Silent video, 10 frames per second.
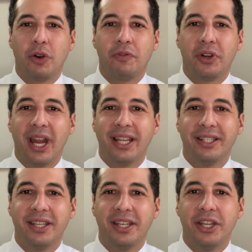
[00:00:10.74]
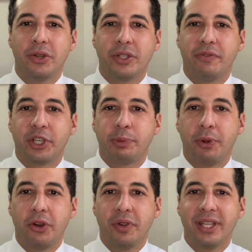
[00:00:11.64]
over 19 years of
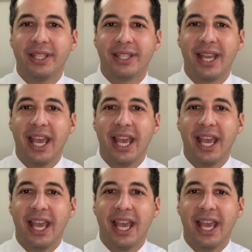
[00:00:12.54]
experience